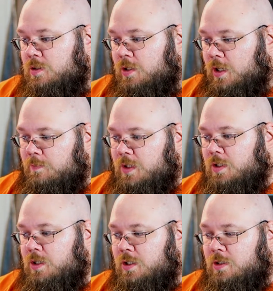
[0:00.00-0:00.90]
got
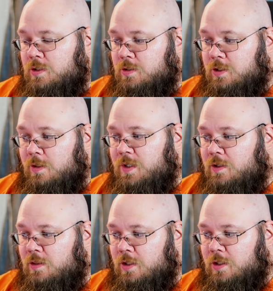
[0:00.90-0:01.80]
me
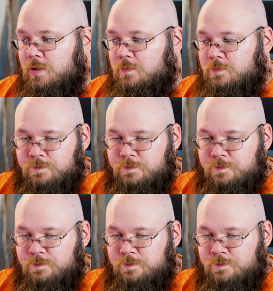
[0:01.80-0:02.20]
to thinking.